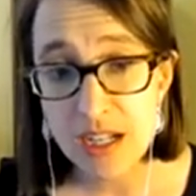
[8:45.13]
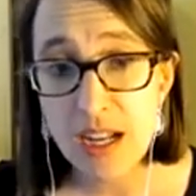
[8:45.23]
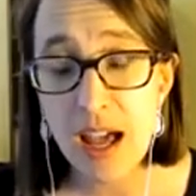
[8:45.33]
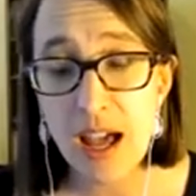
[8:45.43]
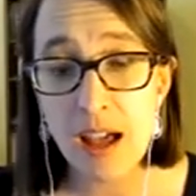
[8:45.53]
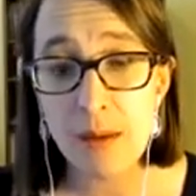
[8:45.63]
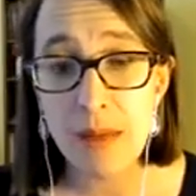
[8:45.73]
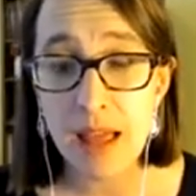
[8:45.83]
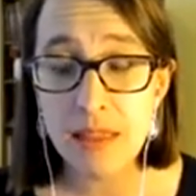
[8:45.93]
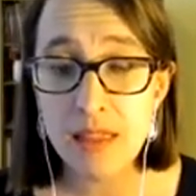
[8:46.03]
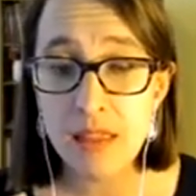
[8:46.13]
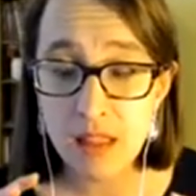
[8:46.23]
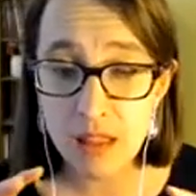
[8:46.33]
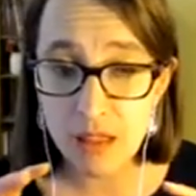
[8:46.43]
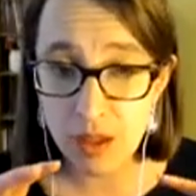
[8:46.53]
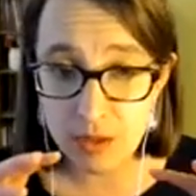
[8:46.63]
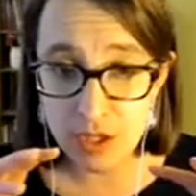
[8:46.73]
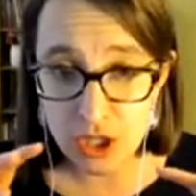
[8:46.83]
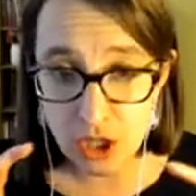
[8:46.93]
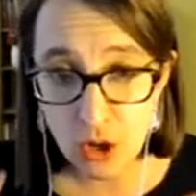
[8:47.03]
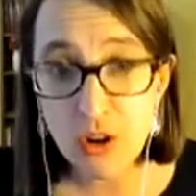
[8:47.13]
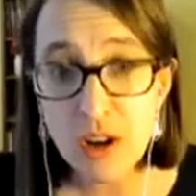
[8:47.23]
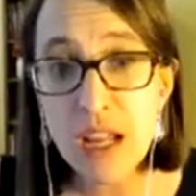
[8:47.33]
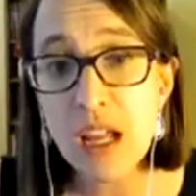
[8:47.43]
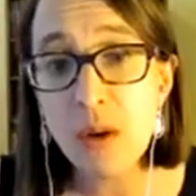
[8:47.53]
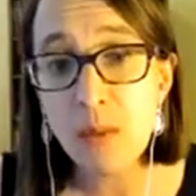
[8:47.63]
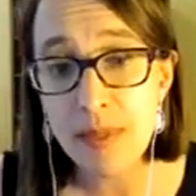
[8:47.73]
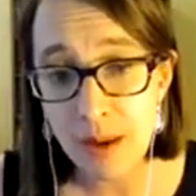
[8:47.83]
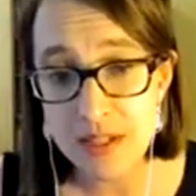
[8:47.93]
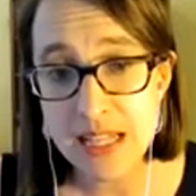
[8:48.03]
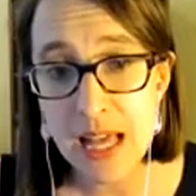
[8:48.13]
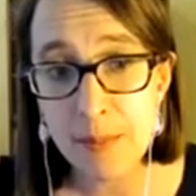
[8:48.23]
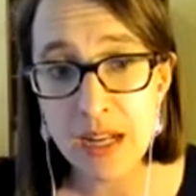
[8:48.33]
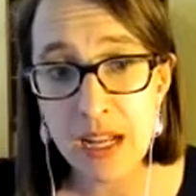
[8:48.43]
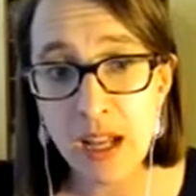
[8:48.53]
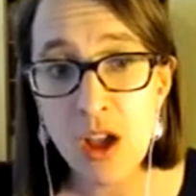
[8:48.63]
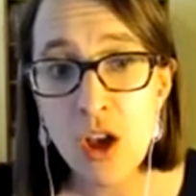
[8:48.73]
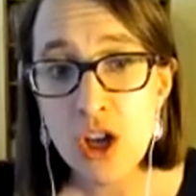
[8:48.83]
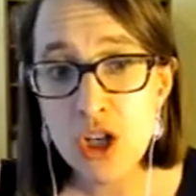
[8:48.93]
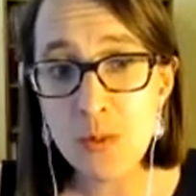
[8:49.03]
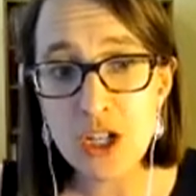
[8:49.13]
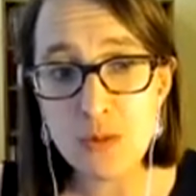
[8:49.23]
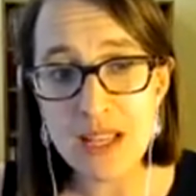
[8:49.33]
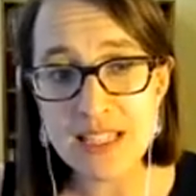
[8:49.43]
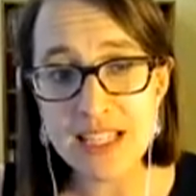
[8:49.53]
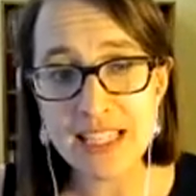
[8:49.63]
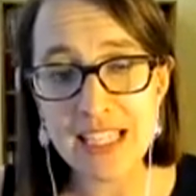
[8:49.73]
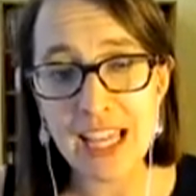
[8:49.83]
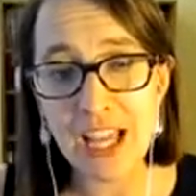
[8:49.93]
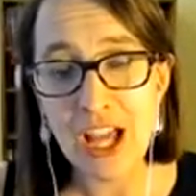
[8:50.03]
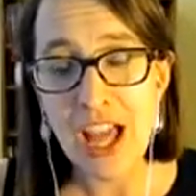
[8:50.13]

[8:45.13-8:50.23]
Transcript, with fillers: Um, and there was a degree when that was happening to which basically